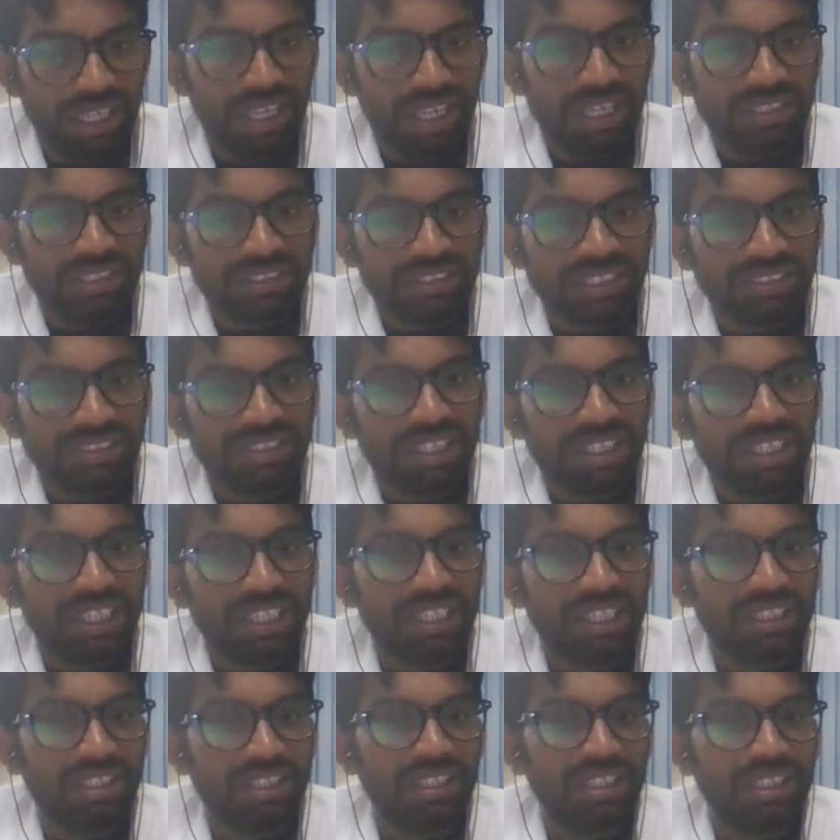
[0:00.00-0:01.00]

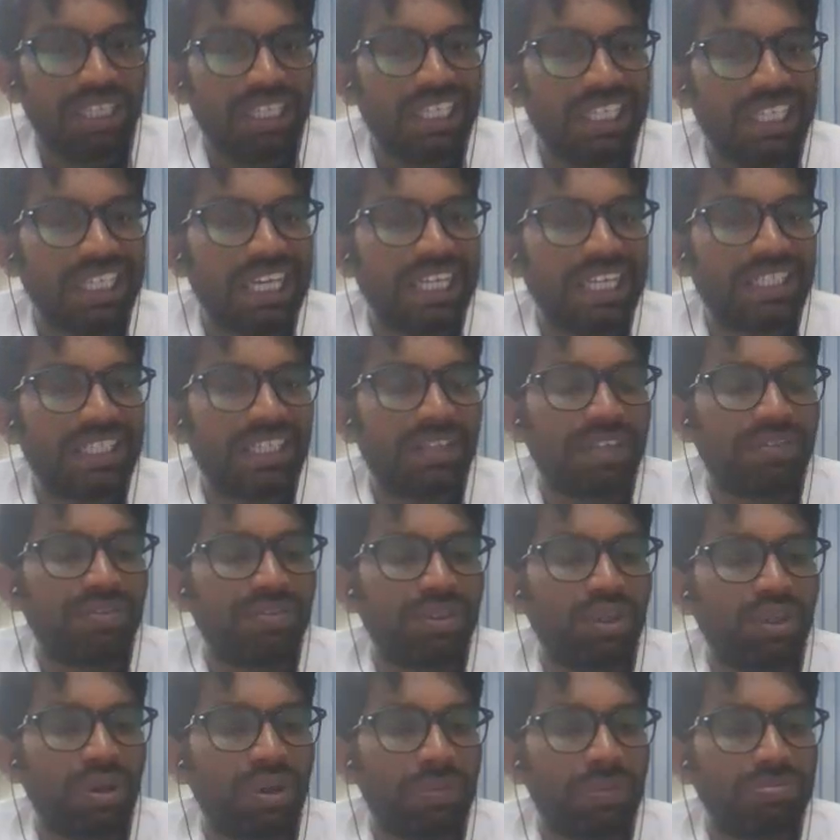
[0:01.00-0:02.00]
Synthetic indicator,
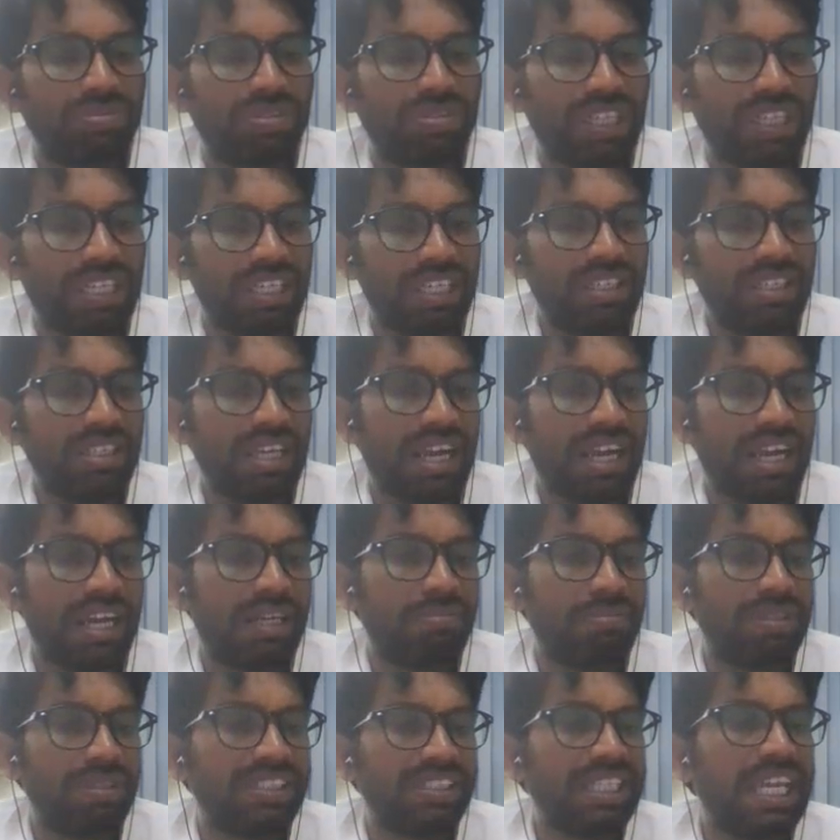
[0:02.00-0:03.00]
phenolphthalein and
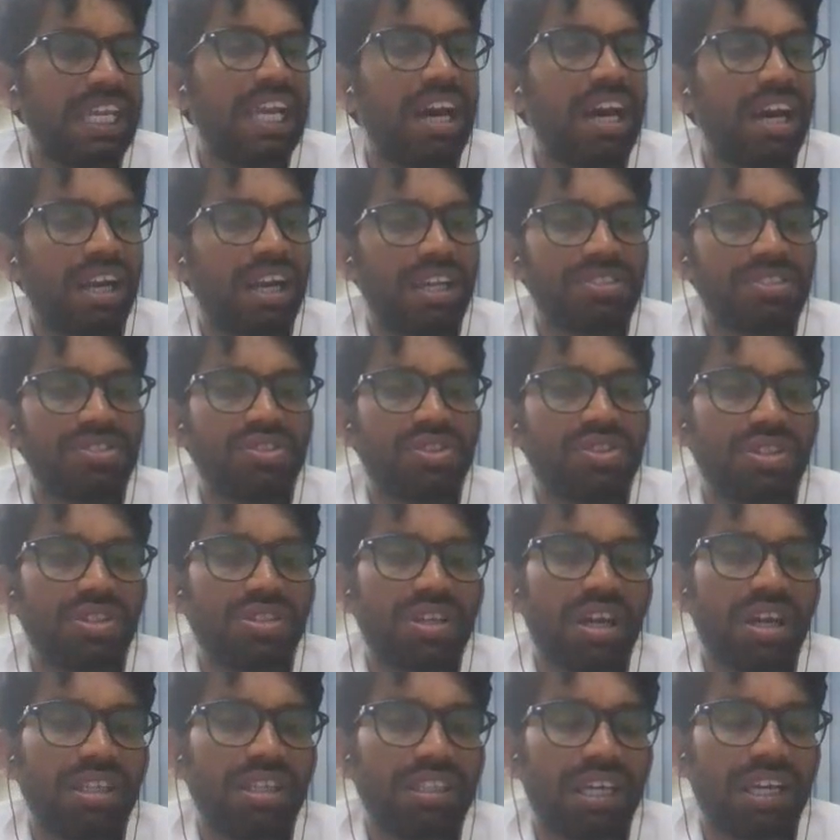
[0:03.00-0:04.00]
methyl orange. These
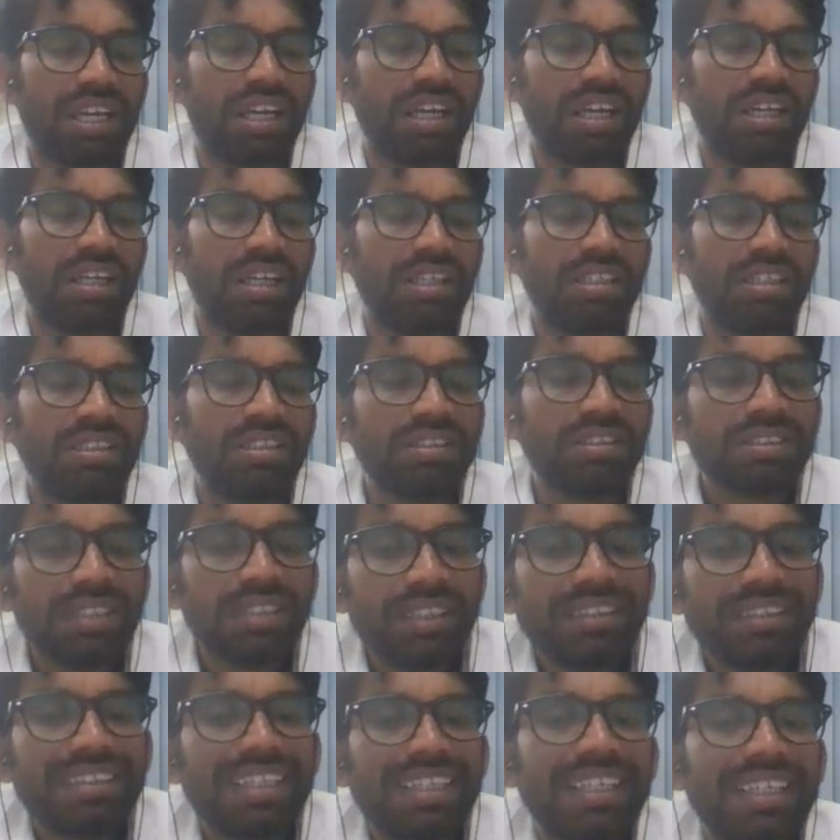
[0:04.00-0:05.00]
are the
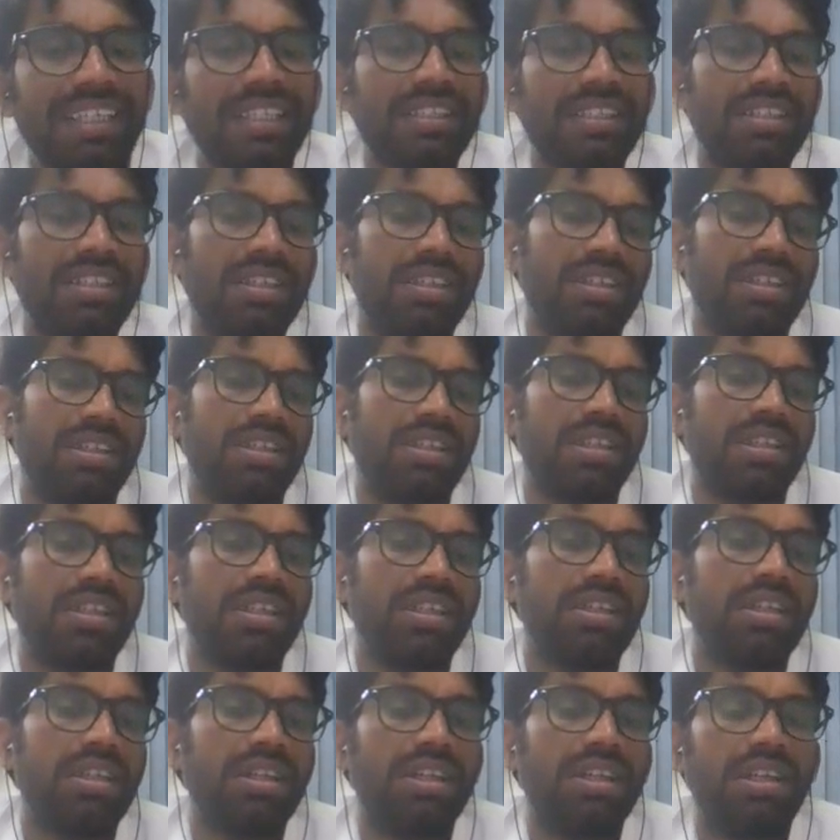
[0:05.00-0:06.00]
synthetic
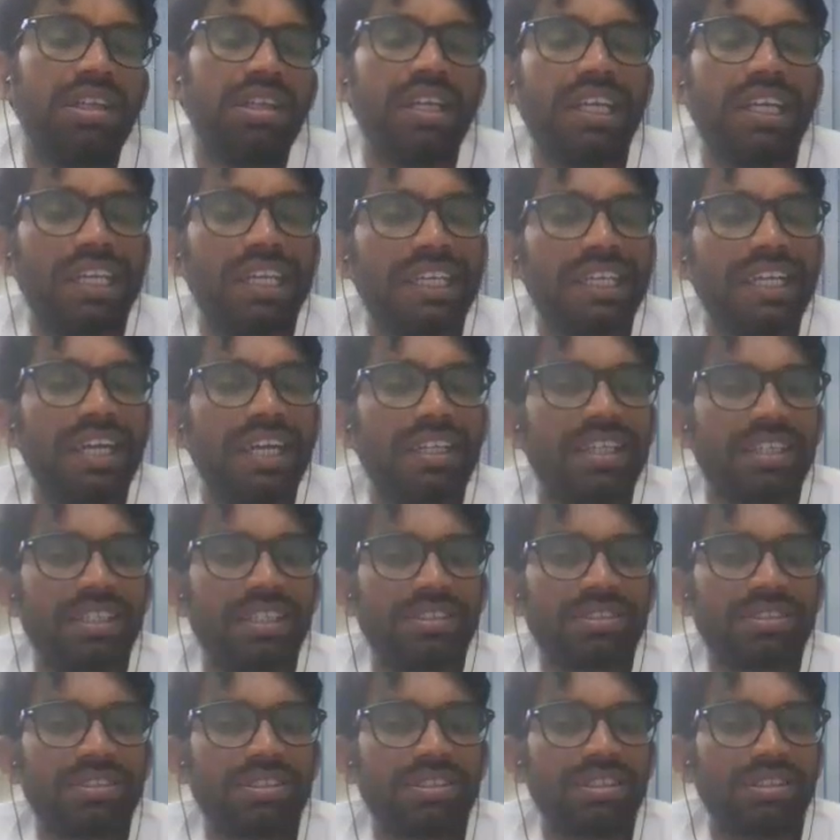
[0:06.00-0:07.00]

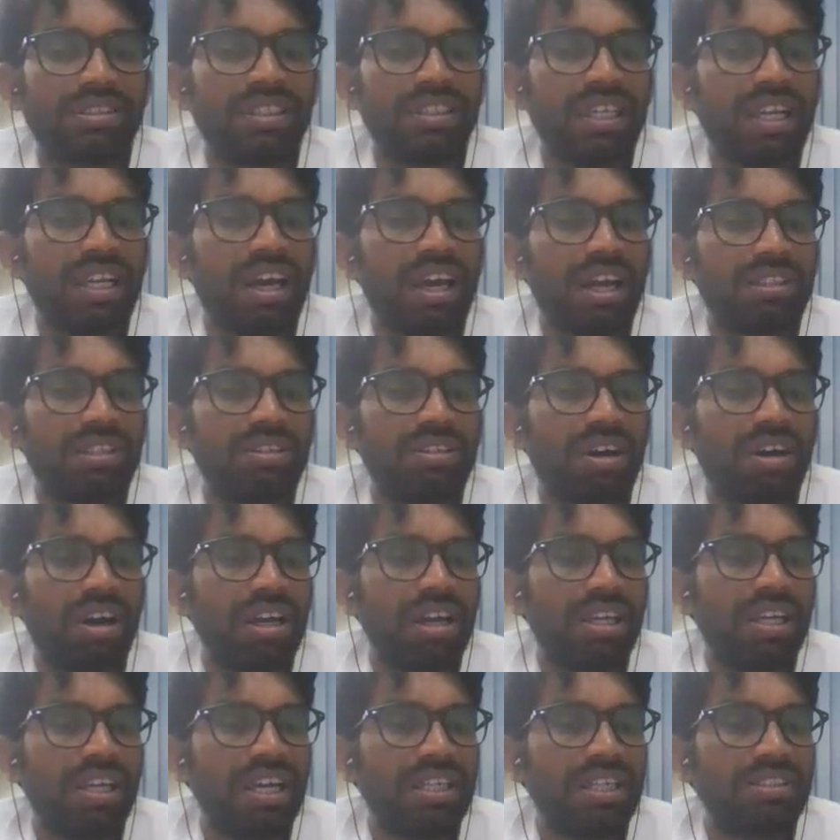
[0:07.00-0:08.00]
indicators. Then are the
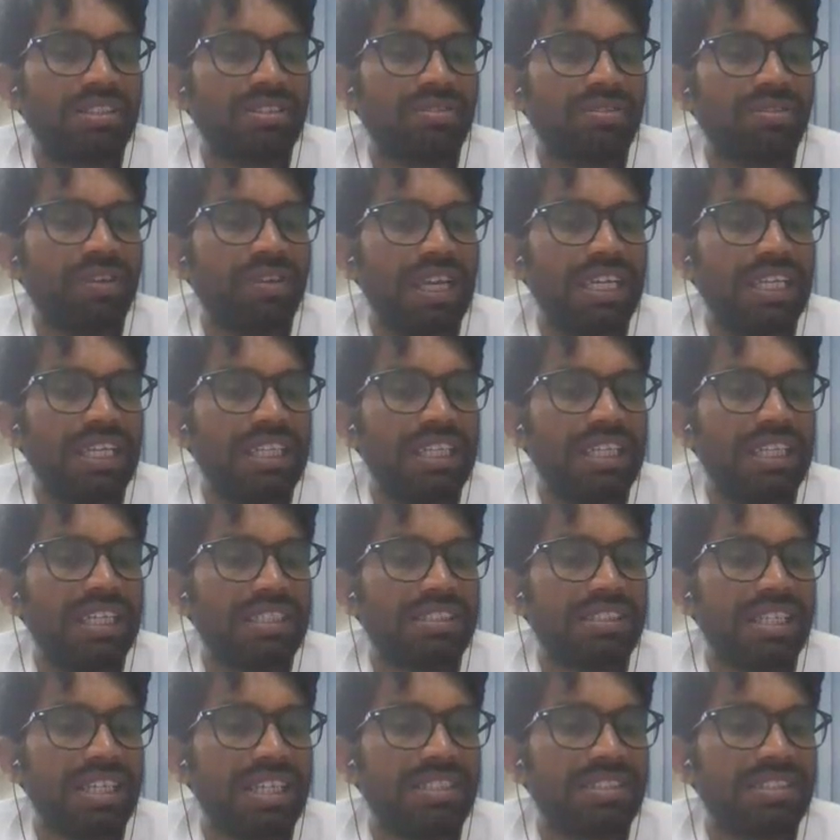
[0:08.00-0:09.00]
onions, vanilla
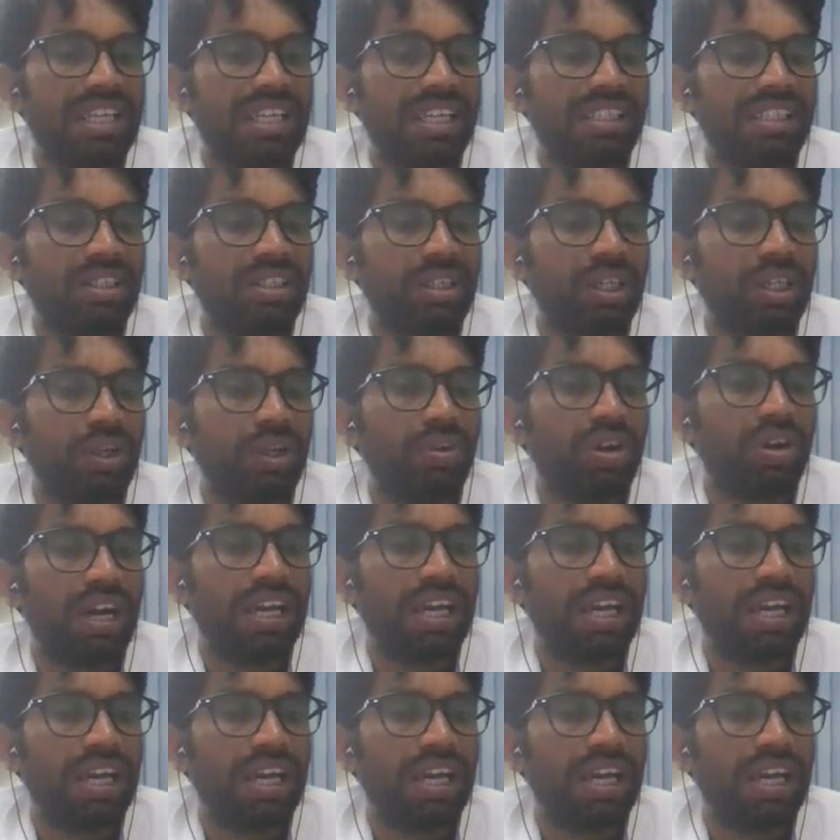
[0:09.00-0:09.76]
essence and the clove oils.